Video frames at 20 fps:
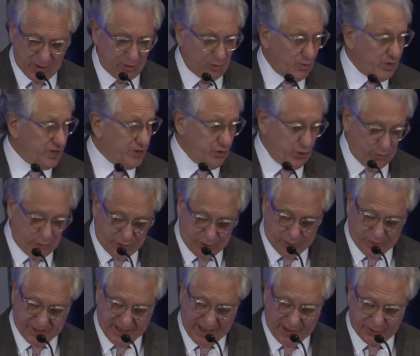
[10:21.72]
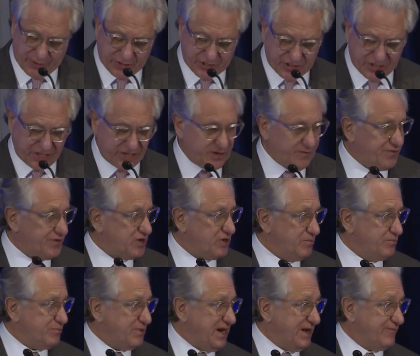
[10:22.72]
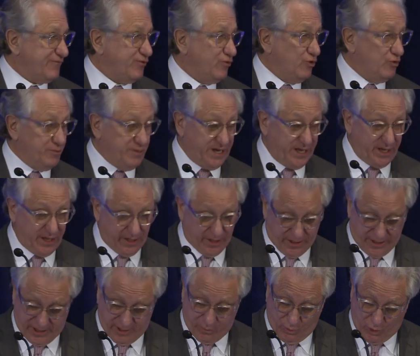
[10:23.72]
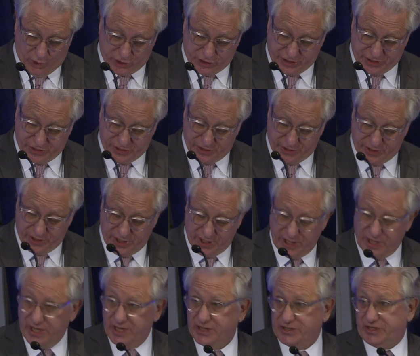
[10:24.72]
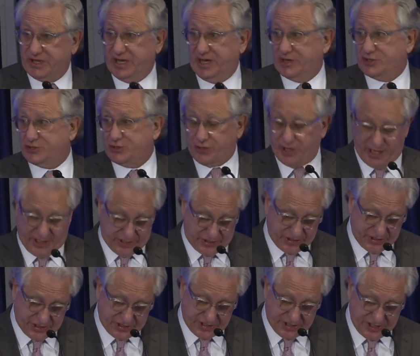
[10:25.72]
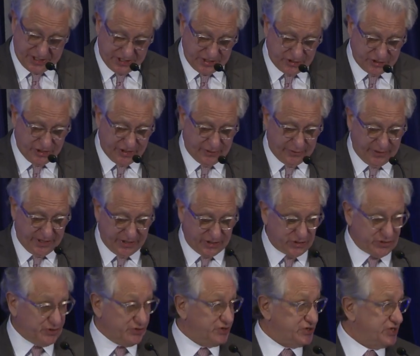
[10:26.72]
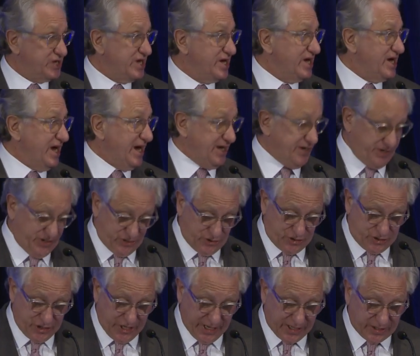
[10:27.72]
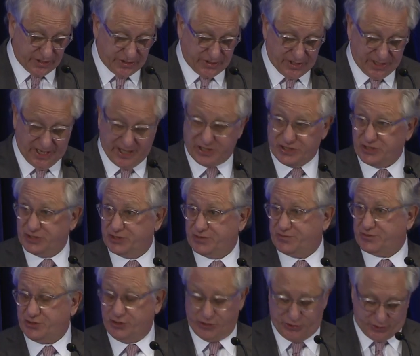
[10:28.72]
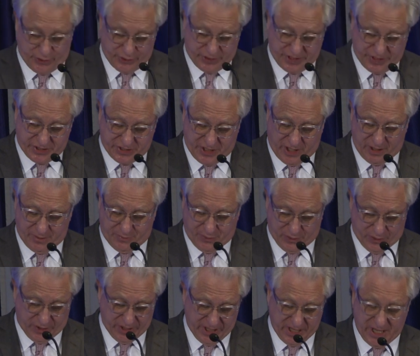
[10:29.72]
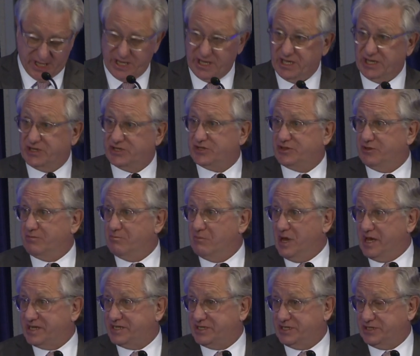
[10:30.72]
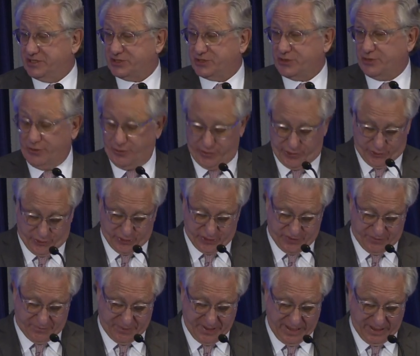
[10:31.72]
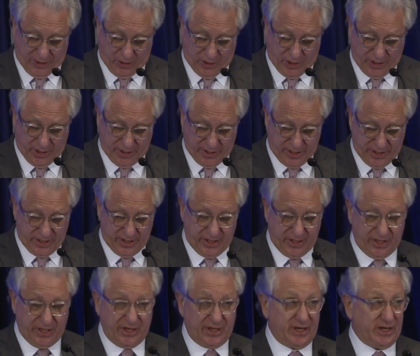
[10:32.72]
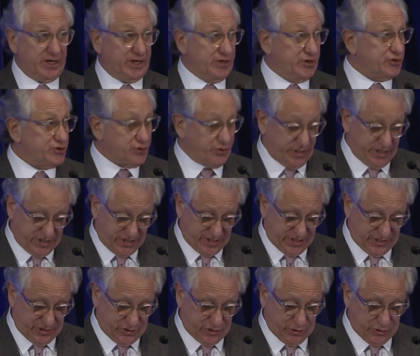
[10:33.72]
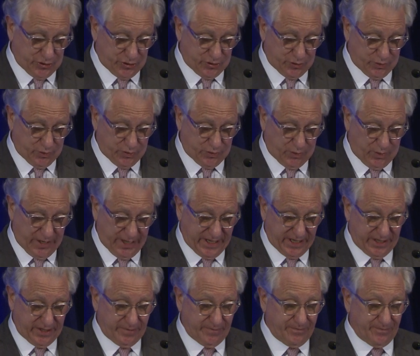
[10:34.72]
We knew that without a significant platform here in Washington to educate succeeding generations and inject the lessons of Churchill's example into the mightiest corridors of power, interest in Churchill would wane.